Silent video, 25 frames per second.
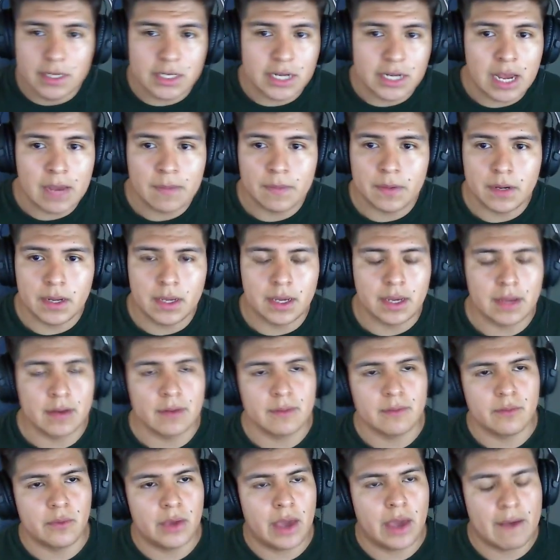happening,
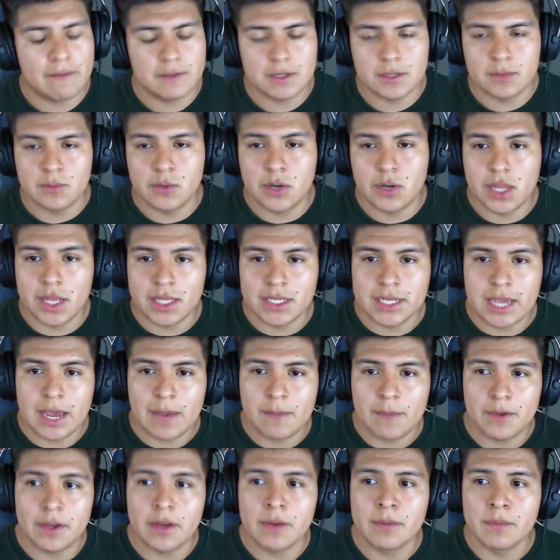and we have to really
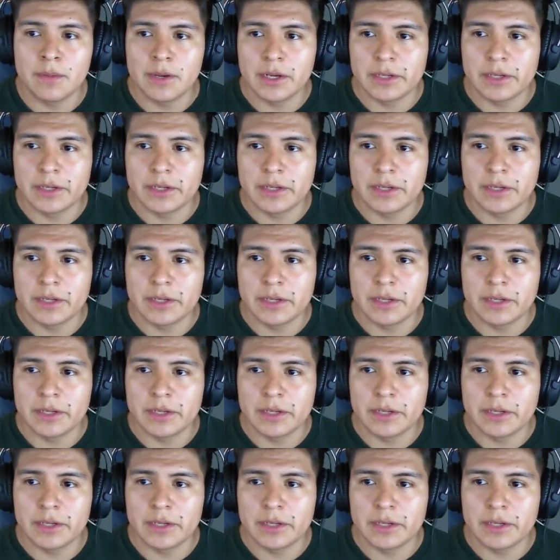tap in.